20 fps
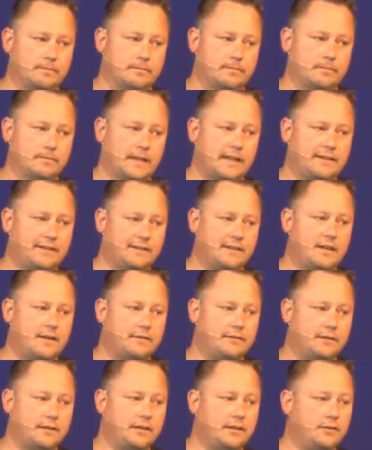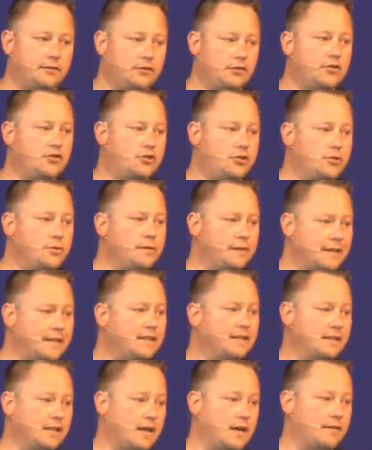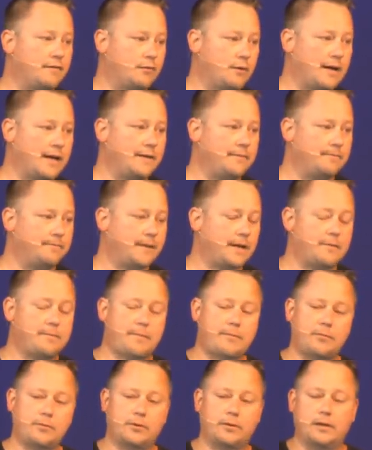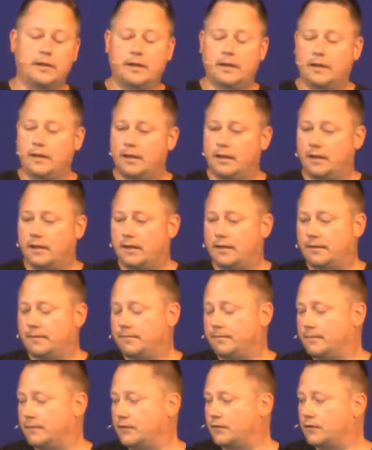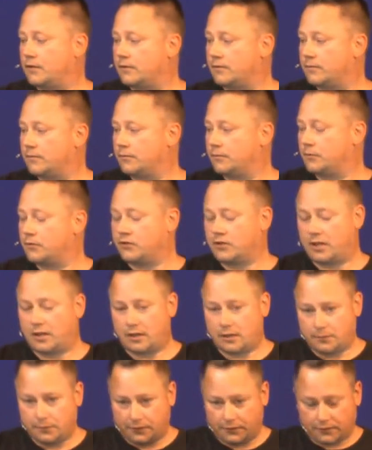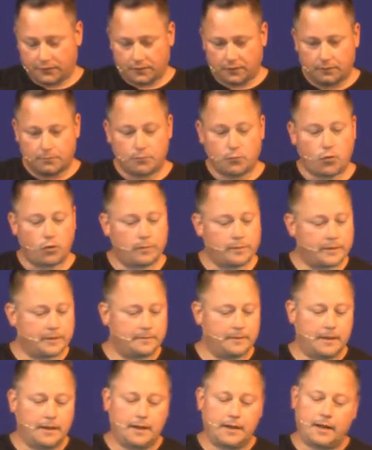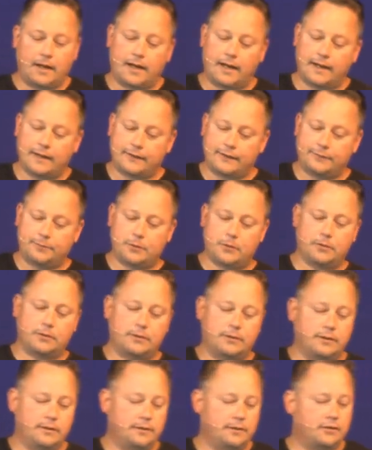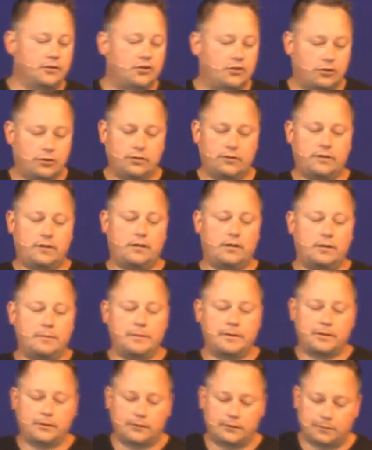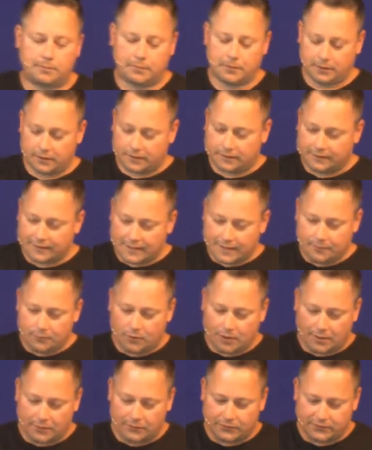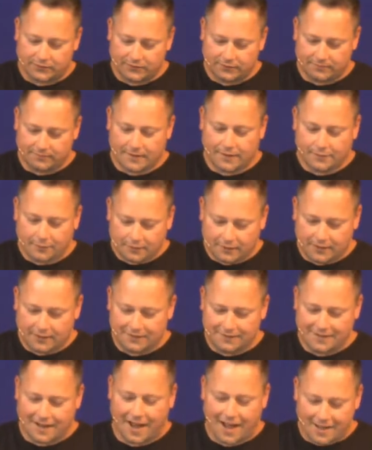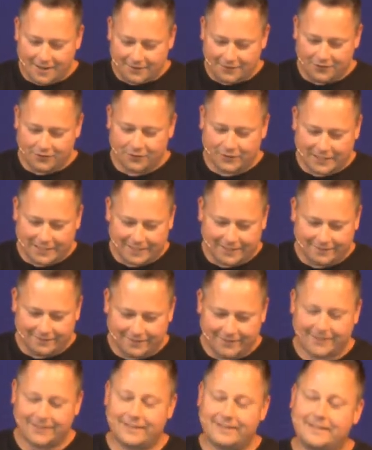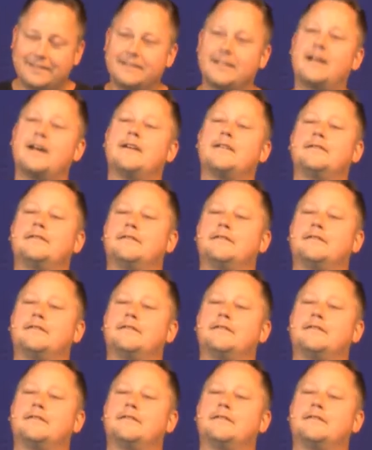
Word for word: That's love. You know, the truth in love, right? I remember um, there's, when Charity was still Mormon, I spoke the truth to her, but there was a period of time where I was definitely not doing it in love.